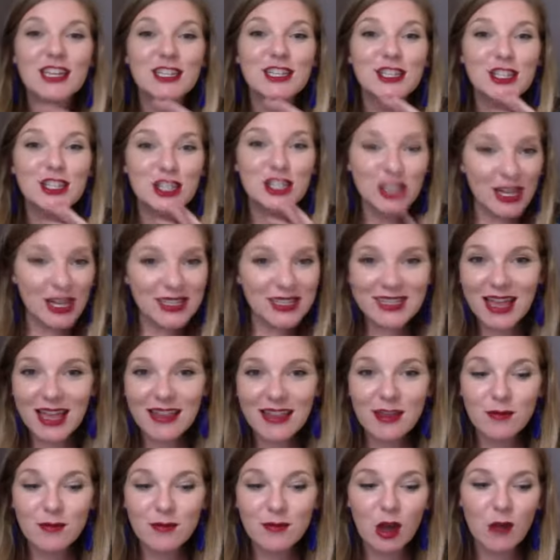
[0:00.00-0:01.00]
just let
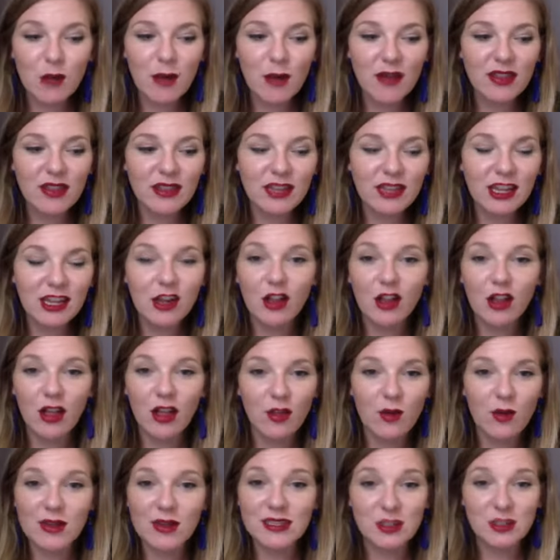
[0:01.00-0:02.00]
them know about the tingle.
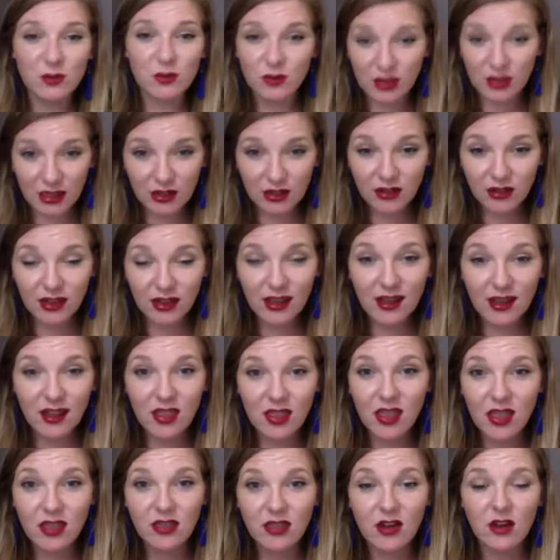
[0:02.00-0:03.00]
Otherwise, they're literally going to
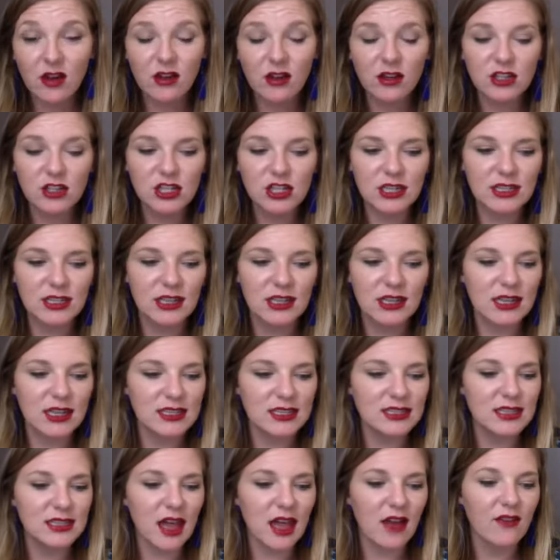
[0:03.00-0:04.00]
think they're allergic to
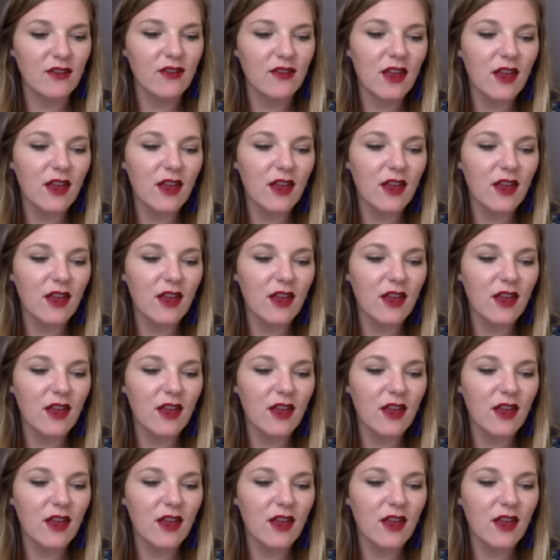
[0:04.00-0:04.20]
this stuff.